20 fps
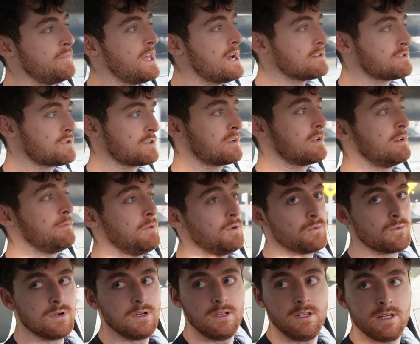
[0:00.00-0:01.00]
that's gonna be
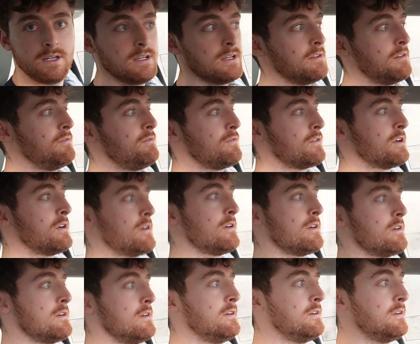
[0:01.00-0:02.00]
really good
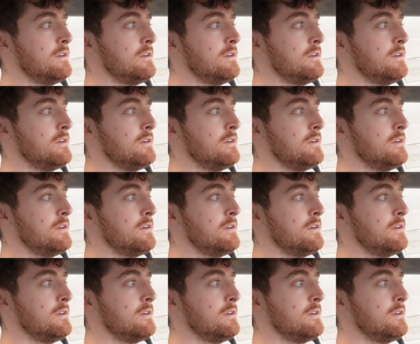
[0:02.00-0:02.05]
for